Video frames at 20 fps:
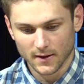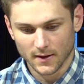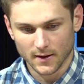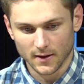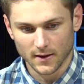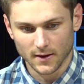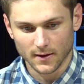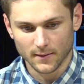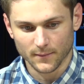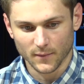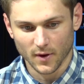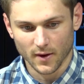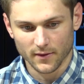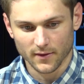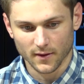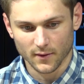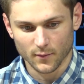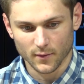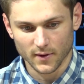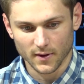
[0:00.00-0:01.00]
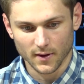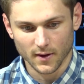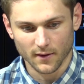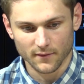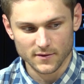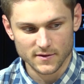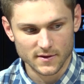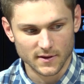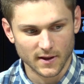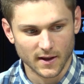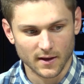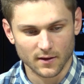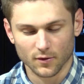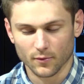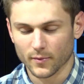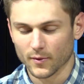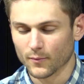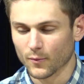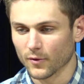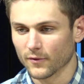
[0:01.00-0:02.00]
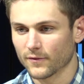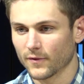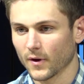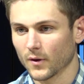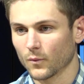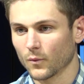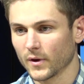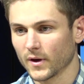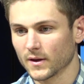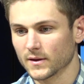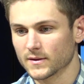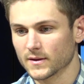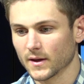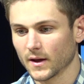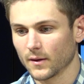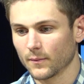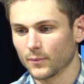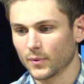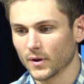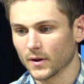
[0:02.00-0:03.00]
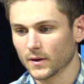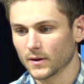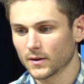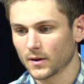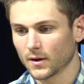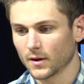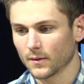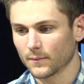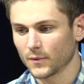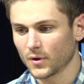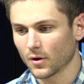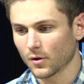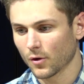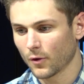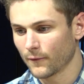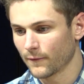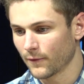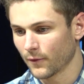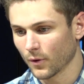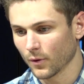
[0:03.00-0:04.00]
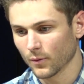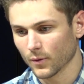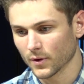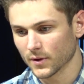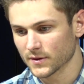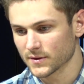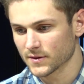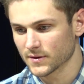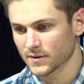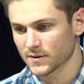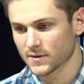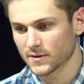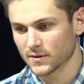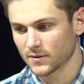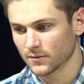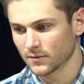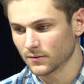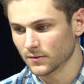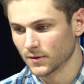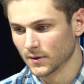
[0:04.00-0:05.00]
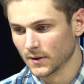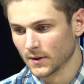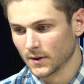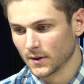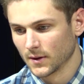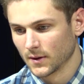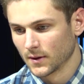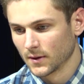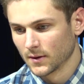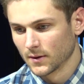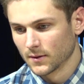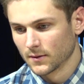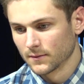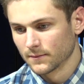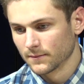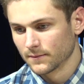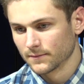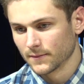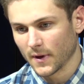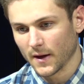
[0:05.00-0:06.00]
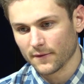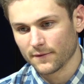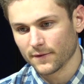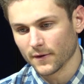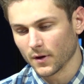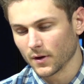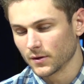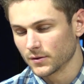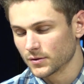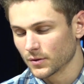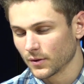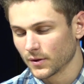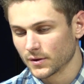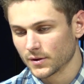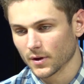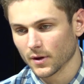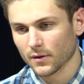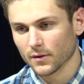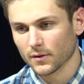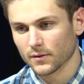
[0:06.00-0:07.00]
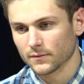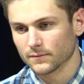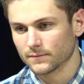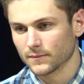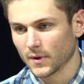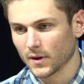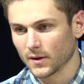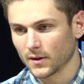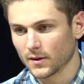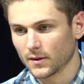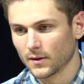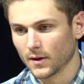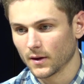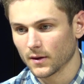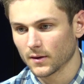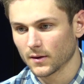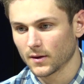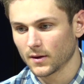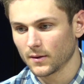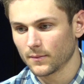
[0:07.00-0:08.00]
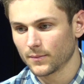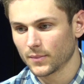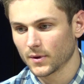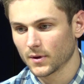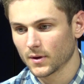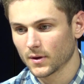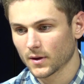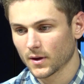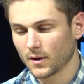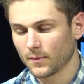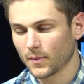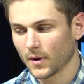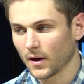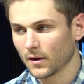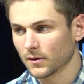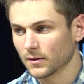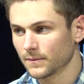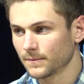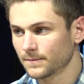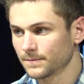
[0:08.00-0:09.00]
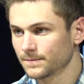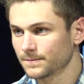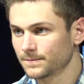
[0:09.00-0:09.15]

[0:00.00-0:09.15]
I think we obviously had a little bit more fun winning today. But, going forward is just to have fun, enjoy each other, and keep battling.